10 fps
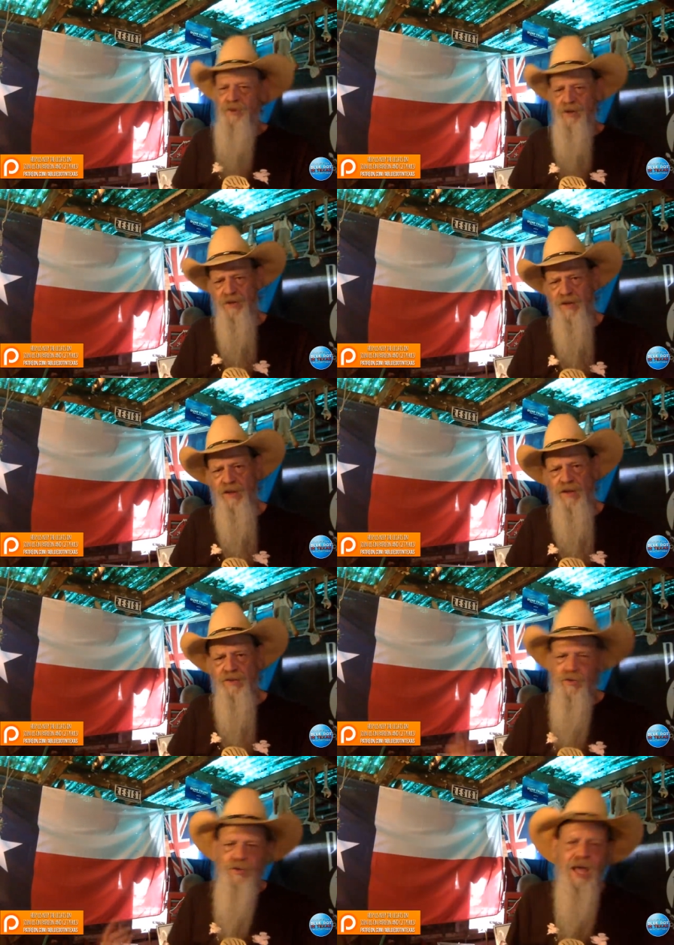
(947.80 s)
it.
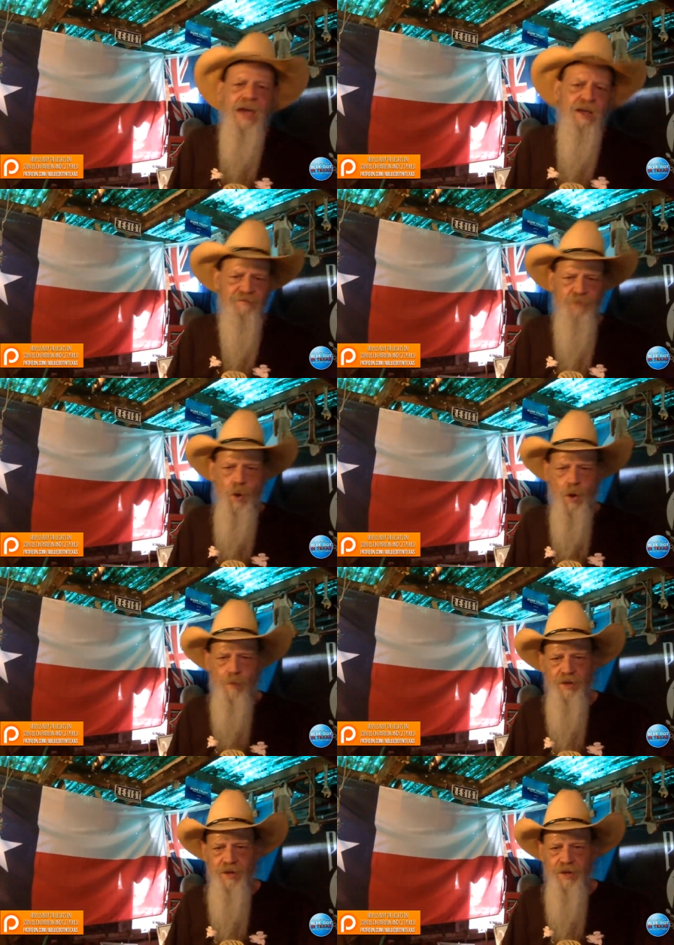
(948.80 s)
Stay informed.